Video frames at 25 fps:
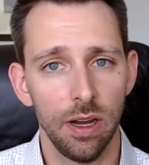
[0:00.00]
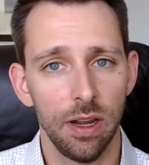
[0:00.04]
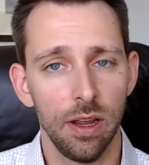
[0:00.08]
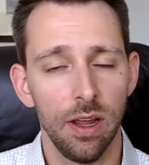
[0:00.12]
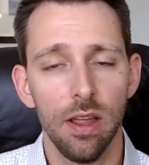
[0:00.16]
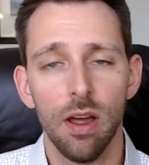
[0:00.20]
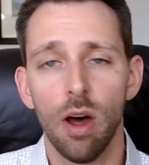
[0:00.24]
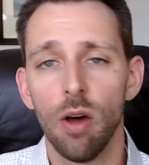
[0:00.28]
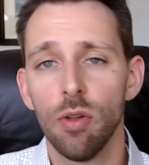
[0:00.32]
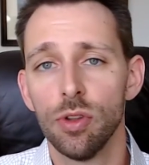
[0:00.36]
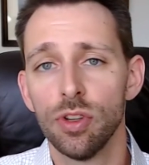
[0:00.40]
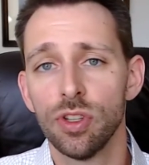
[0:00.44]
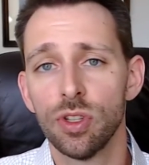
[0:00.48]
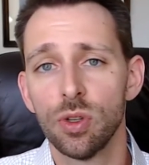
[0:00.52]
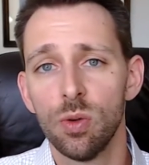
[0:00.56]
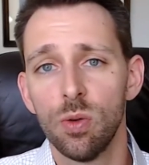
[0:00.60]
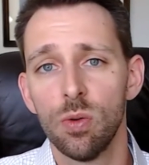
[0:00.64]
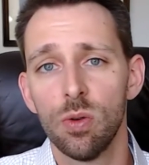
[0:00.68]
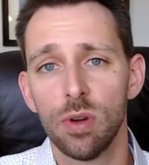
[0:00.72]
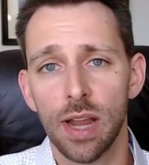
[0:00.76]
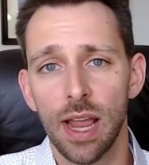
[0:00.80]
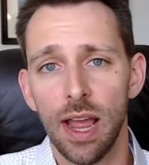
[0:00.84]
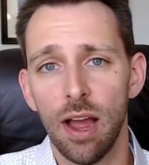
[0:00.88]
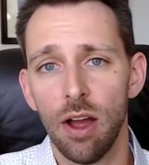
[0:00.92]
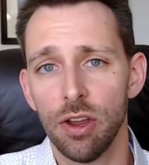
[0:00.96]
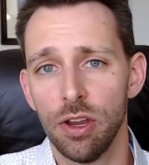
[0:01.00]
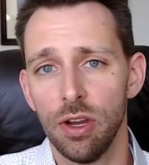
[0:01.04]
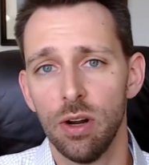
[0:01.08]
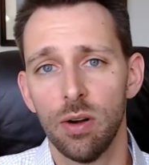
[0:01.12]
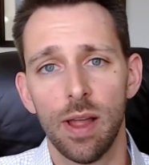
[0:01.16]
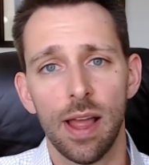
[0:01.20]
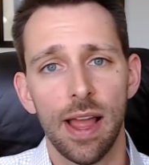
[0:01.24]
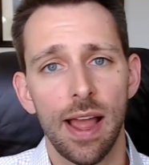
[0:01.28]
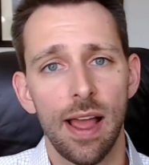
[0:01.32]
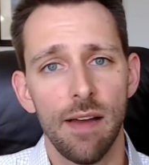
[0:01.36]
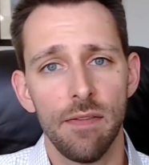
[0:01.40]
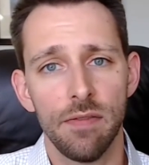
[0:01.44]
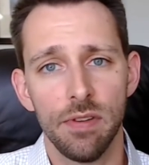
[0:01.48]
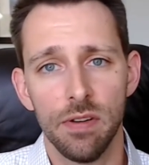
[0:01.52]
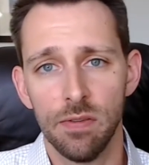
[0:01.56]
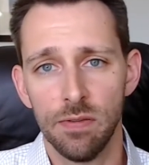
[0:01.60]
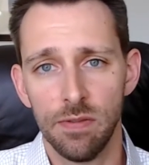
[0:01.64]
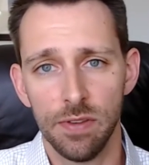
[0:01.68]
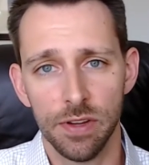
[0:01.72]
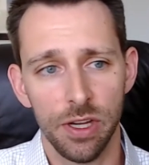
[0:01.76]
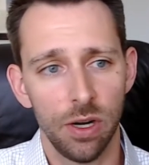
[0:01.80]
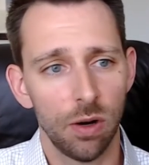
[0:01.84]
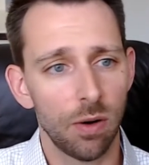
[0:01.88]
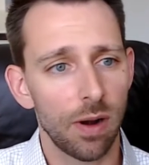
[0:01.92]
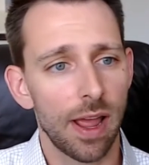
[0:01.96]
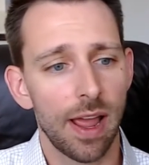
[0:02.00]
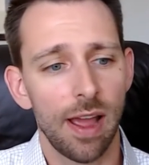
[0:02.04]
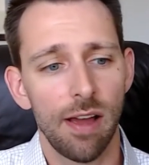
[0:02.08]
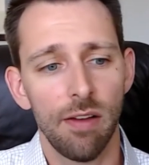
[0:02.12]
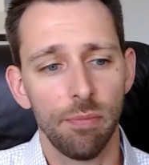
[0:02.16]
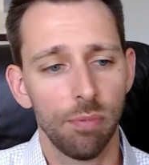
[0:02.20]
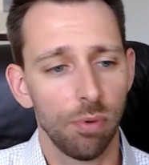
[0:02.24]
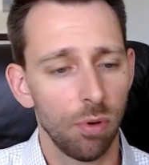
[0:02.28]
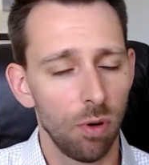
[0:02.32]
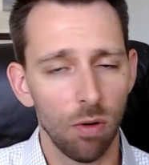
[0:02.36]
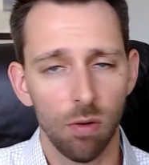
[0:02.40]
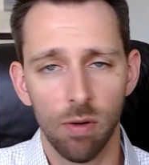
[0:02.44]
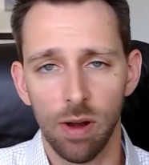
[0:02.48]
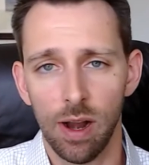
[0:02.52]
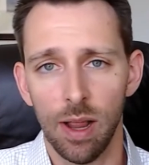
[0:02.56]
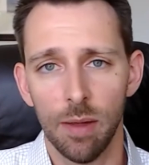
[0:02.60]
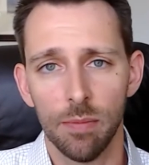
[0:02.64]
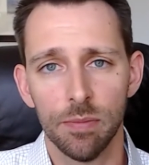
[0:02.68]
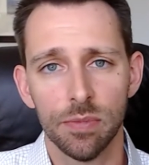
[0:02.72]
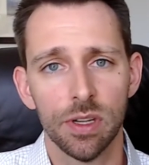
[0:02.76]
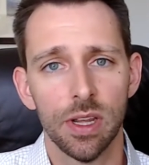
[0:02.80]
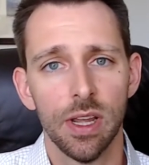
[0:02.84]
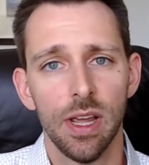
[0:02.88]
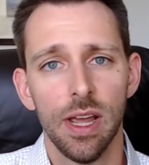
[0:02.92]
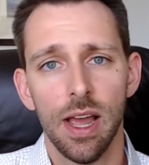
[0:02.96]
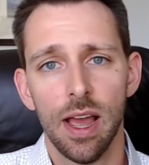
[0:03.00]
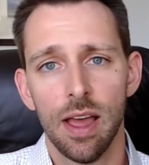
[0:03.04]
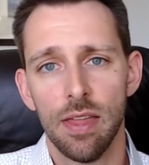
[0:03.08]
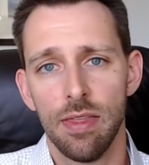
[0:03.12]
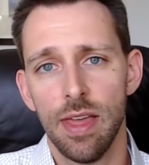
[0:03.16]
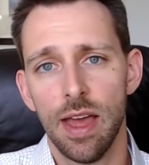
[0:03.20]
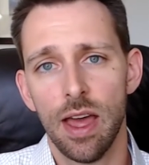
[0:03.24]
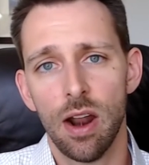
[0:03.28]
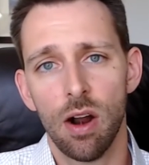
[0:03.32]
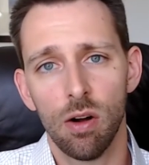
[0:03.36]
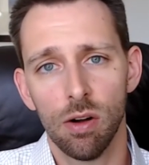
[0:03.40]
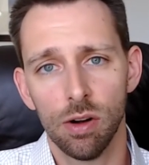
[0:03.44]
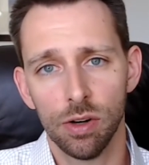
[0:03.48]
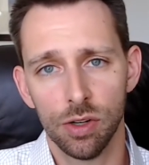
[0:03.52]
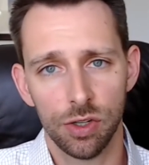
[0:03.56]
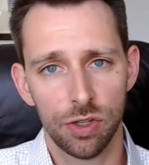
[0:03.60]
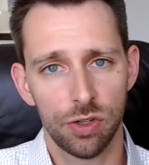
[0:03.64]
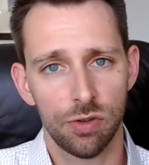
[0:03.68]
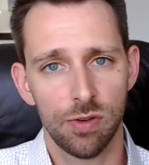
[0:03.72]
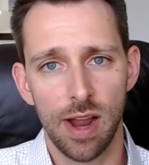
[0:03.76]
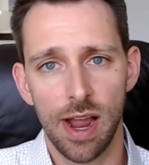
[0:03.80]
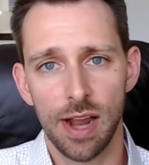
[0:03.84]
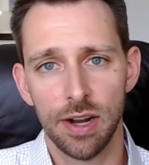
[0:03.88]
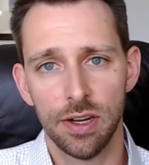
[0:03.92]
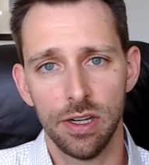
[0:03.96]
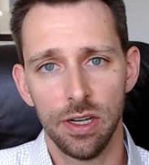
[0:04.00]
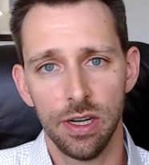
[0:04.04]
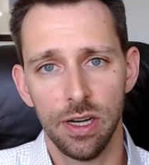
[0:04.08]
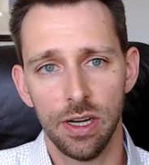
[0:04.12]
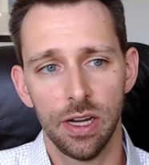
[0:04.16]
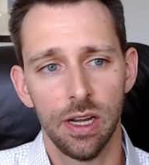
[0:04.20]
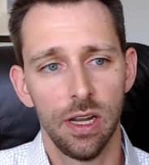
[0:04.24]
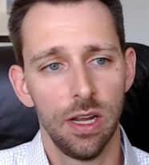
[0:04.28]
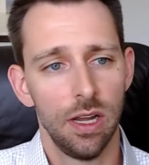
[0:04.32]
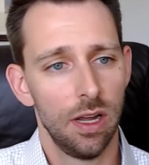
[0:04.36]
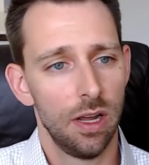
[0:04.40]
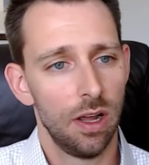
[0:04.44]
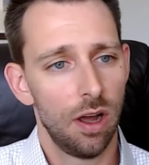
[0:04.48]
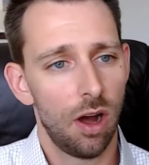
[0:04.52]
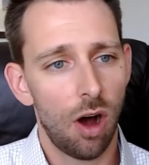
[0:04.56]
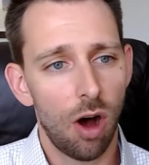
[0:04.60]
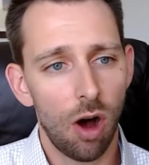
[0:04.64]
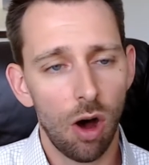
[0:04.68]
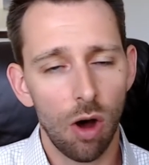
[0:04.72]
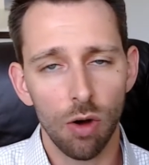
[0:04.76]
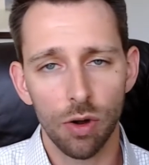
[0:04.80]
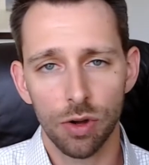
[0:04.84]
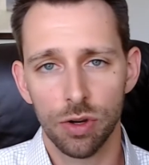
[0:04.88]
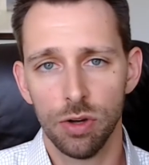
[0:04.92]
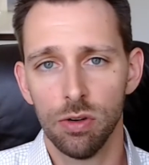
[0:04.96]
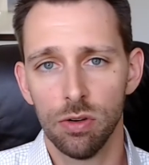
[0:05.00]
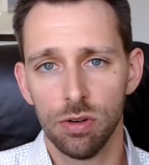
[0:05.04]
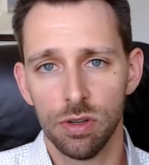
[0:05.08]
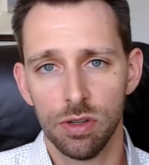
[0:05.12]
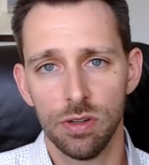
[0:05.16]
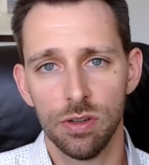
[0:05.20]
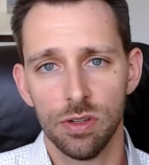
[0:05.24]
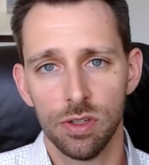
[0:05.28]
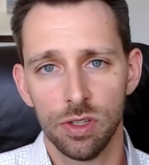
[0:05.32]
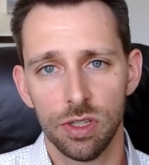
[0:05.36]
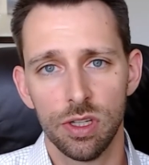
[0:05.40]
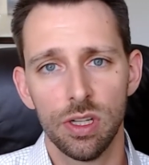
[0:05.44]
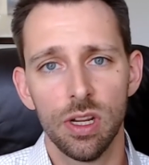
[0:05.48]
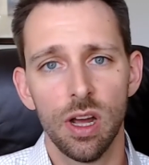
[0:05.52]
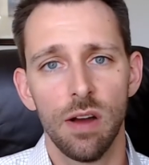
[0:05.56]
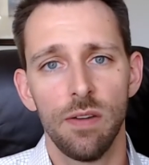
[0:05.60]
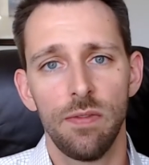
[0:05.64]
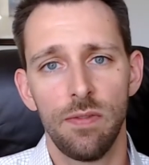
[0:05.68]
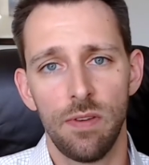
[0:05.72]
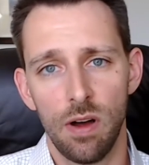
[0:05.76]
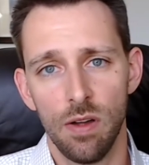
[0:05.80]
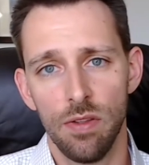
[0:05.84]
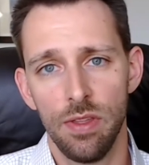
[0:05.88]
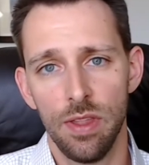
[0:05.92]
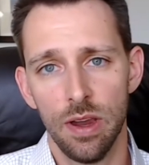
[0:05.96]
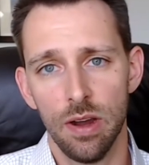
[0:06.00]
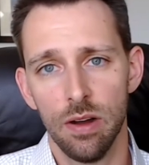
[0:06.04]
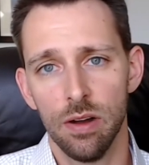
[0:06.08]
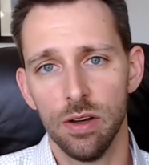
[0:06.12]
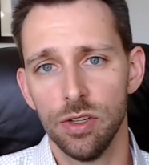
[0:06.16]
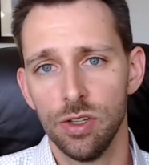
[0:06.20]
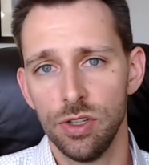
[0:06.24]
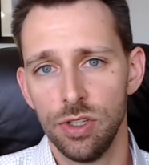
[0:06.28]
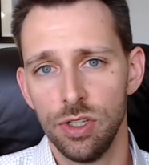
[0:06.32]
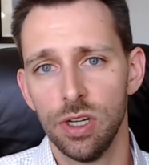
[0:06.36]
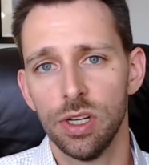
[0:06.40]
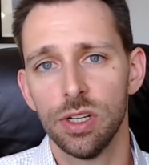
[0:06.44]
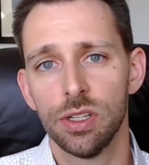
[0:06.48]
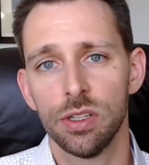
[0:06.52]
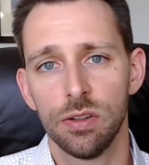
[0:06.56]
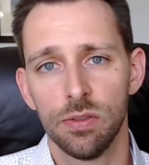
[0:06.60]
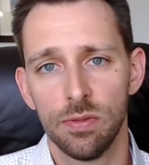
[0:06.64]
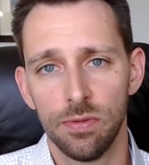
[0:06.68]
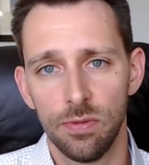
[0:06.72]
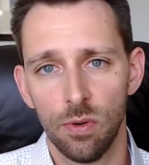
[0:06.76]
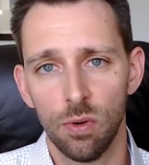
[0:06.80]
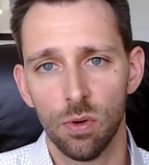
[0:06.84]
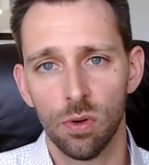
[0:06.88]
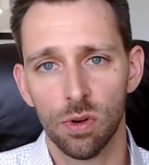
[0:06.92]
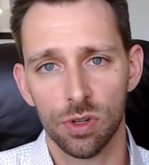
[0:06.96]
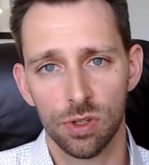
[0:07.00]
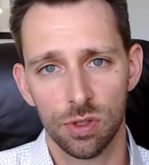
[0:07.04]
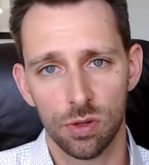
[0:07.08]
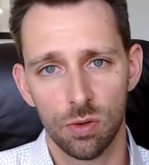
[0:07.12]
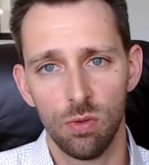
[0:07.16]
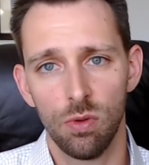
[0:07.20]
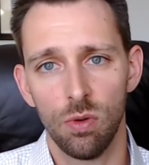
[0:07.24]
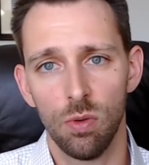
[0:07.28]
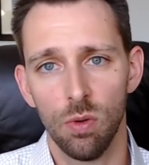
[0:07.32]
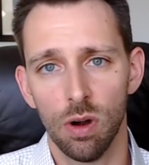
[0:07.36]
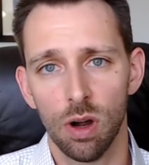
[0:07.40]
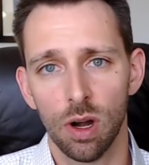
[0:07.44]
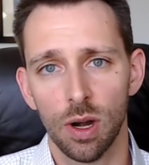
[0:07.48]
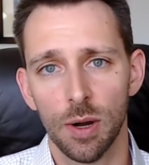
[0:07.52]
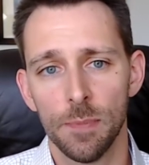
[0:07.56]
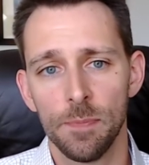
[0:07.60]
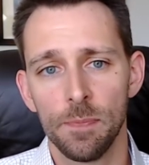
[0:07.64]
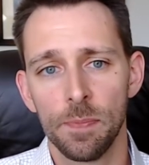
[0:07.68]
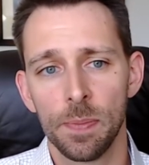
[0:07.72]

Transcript: On the school account, you don't have programs that are distracting. All your stuff on there is just for schoolwork.